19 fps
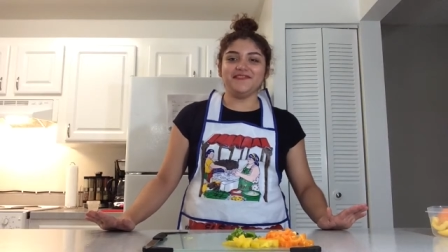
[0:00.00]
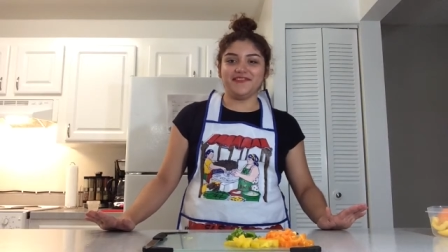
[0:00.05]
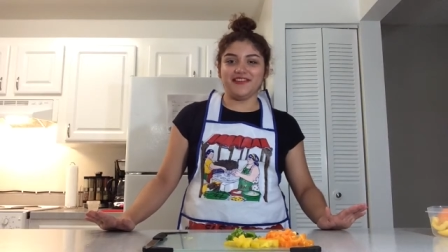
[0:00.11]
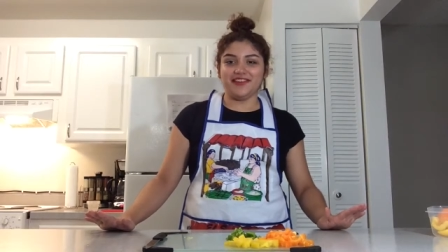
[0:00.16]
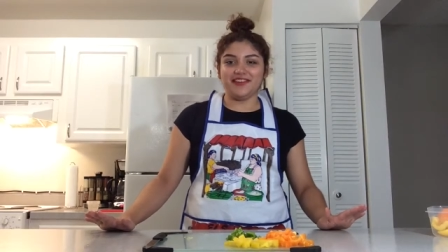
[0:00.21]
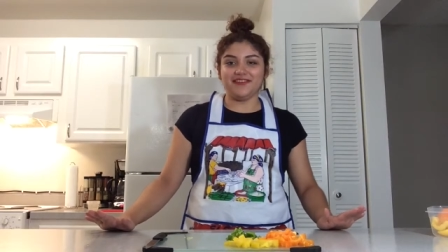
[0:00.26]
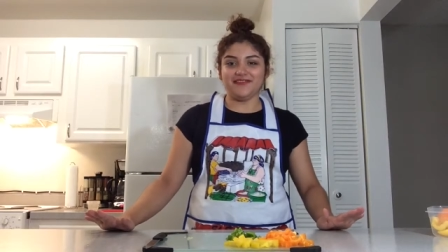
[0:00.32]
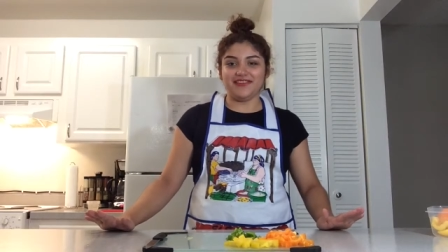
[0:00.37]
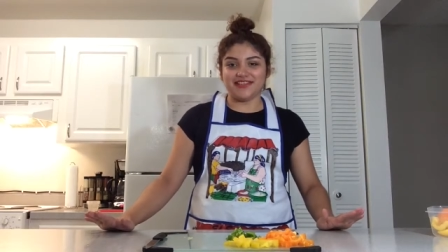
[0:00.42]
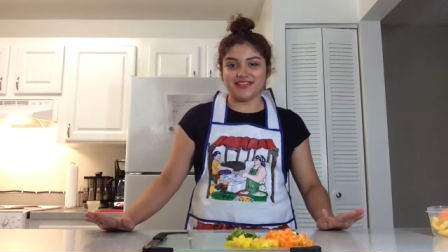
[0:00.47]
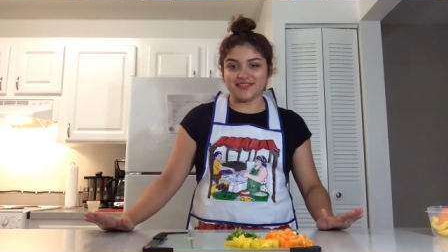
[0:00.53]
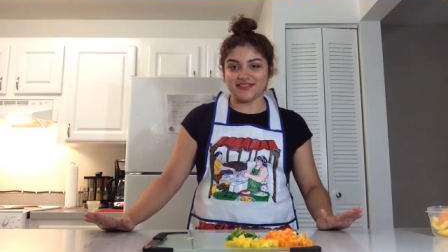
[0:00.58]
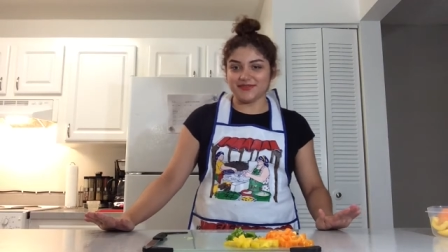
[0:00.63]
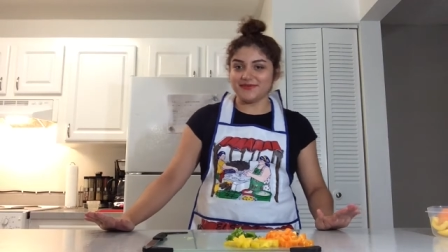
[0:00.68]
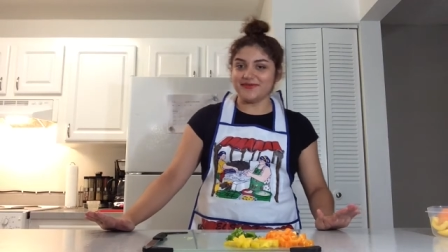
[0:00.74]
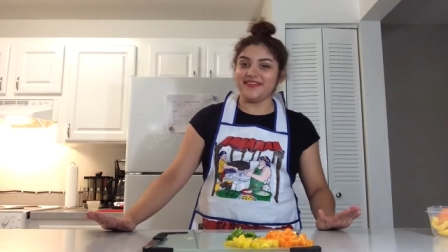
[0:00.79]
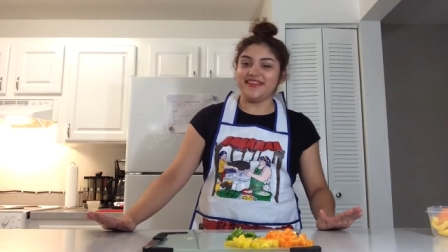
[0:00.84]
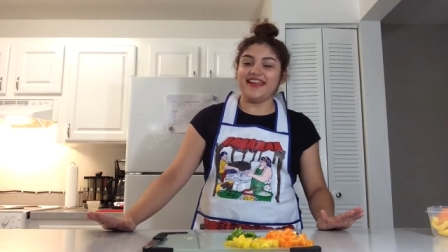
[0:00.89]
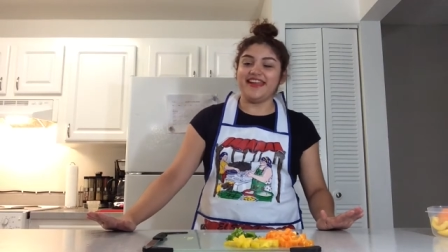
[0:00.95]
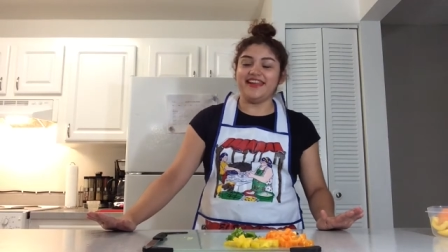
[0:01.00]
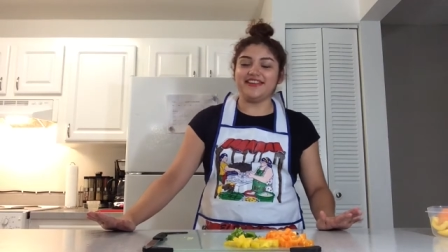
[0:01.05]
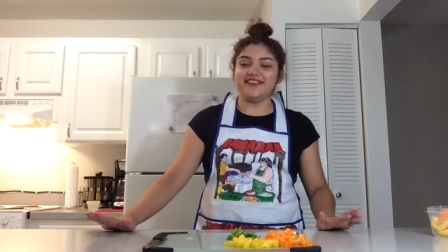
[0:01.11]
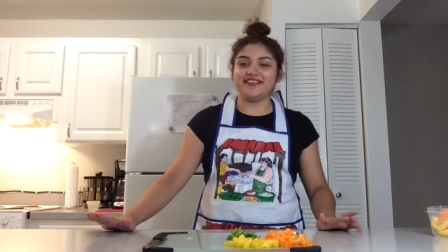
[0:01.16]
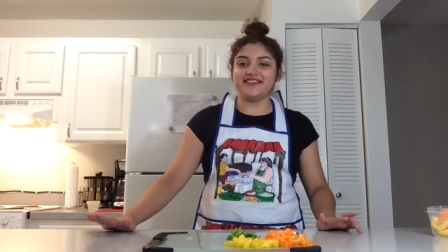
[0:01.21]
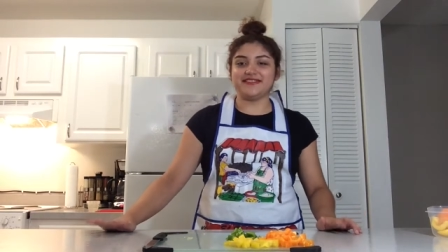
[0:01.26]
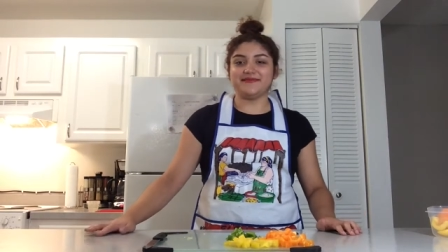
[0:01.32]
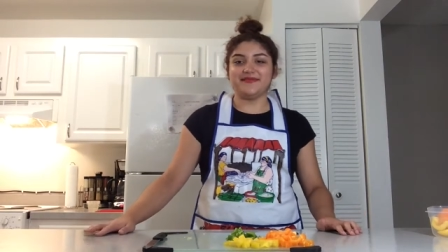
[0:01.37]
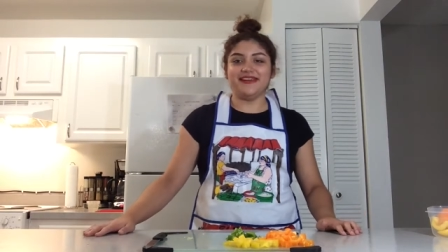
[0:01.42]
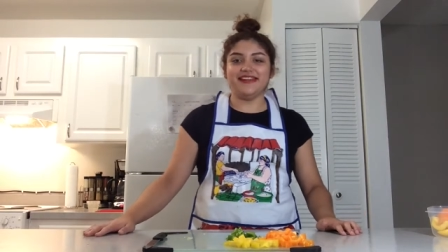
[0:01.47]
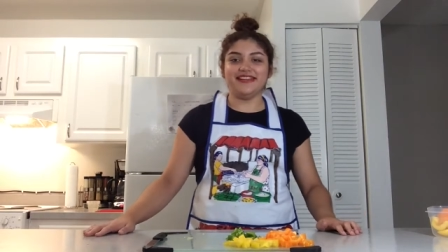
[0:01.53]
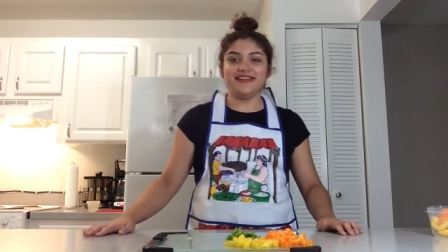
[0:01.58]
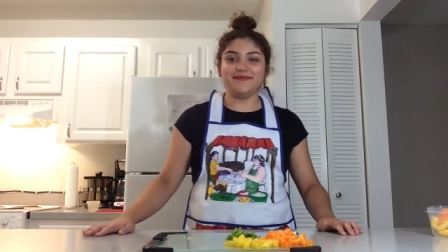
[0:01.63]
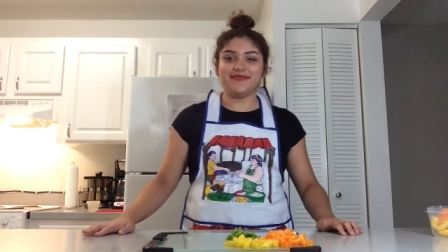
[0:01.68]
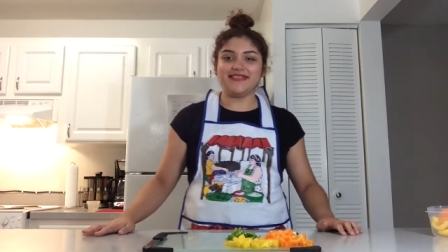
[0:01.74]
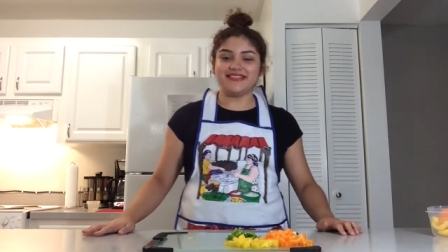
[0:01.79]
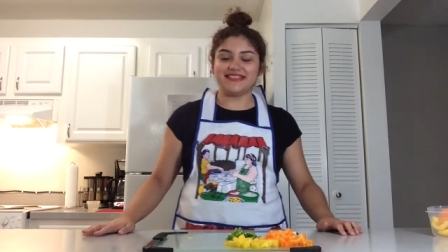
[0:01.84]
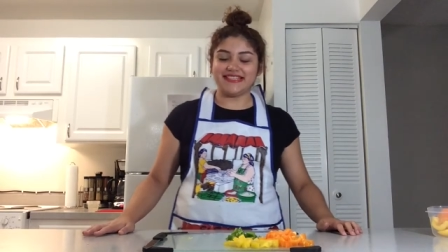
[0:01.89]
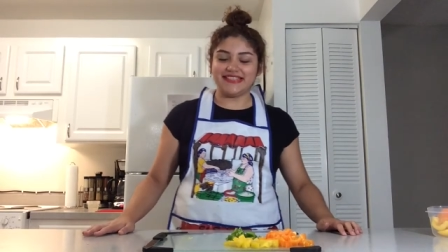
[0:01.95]
fellow vegetable haters, my
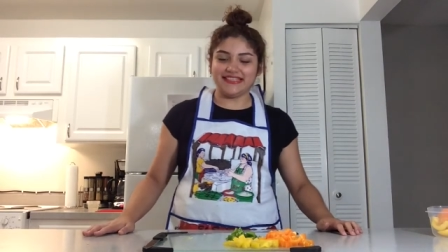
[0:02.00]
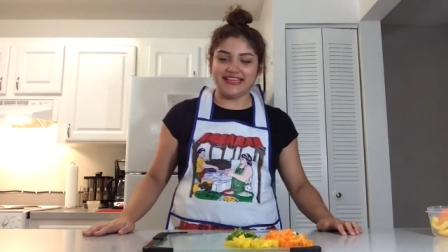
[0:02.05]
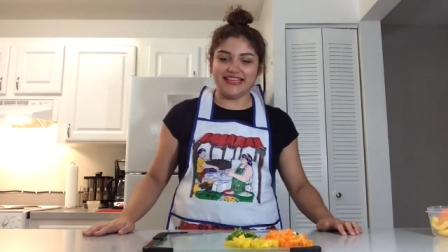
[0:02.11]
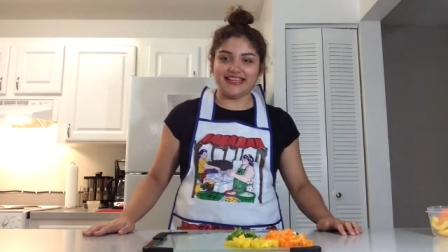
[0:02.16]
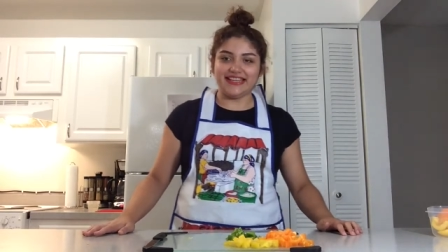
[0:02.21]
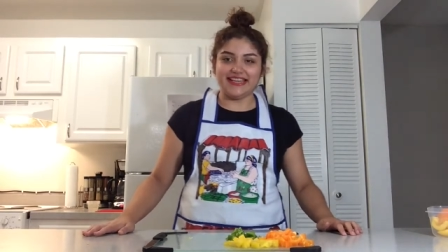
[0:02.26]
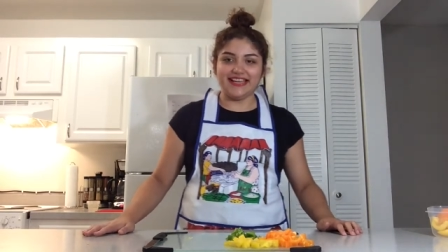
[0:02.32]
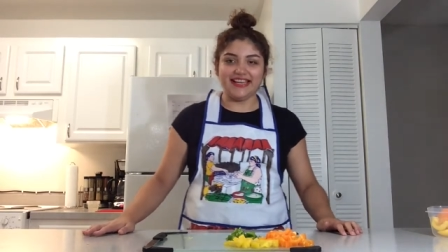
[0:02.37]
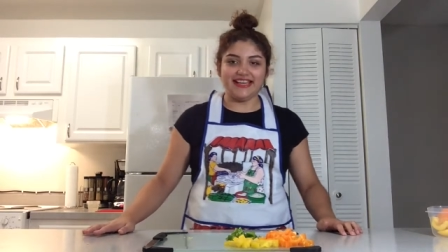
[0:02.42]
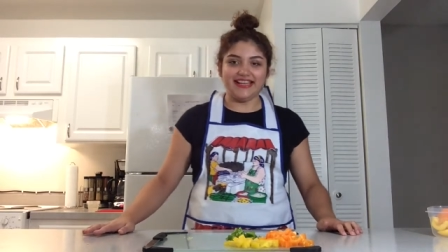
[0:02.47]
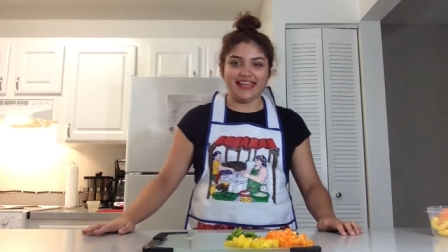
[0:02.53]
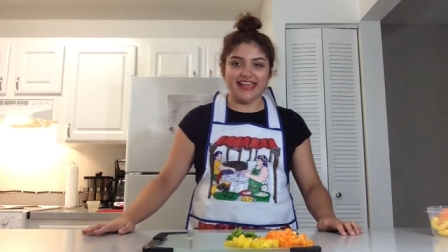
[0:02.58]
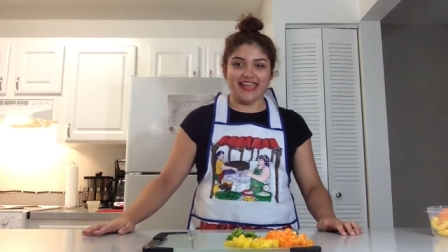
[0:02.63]
name is Daniela